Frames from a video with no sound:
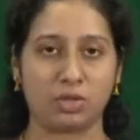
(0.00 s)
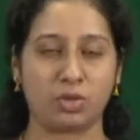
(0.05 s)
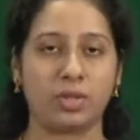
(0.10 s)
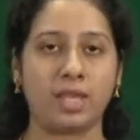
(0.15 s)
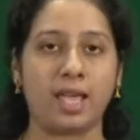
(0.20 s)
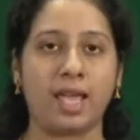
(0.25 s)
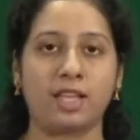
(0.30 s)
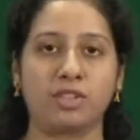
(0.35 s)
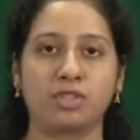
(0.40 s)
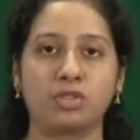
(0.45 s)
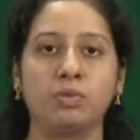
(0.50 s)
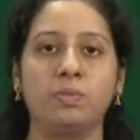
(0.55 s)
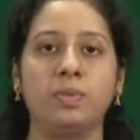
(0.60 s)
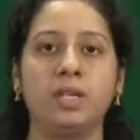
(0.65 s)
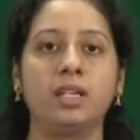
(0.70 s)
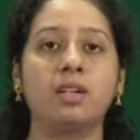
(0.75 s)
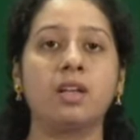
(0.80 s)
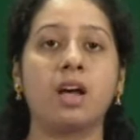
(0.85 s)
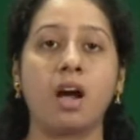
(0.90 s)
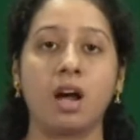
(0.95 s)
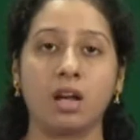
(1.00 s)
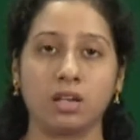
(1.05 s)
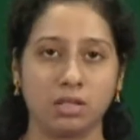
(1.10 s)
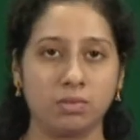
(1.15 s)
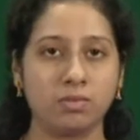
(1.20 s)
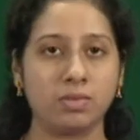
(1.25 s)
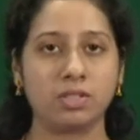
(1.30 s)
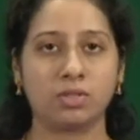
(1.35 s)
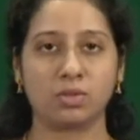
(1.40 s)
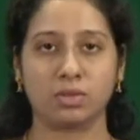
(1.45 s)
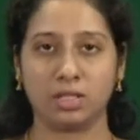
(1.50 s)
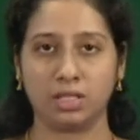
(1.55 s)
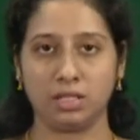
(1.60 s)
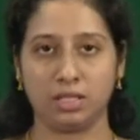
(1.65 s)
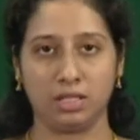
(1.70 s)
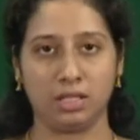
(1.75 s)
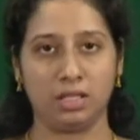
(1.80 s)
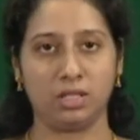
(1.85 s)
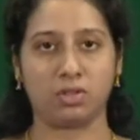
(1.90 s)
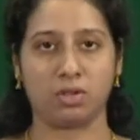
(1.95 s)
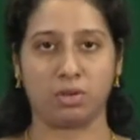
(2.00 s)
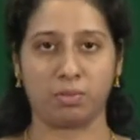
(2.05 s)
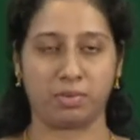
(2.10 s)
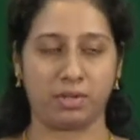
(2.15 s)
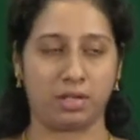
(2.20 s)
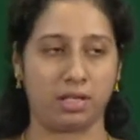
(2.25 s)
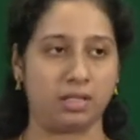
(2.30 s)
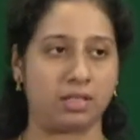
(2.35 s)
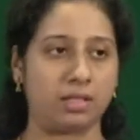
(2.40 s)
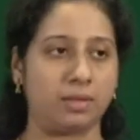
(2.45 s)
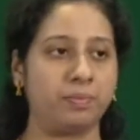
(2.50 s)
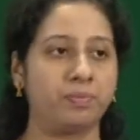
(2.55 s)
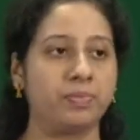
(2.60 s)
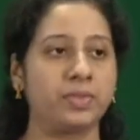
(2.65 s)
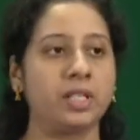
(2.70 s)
So, there has to be an argument to the delete operator.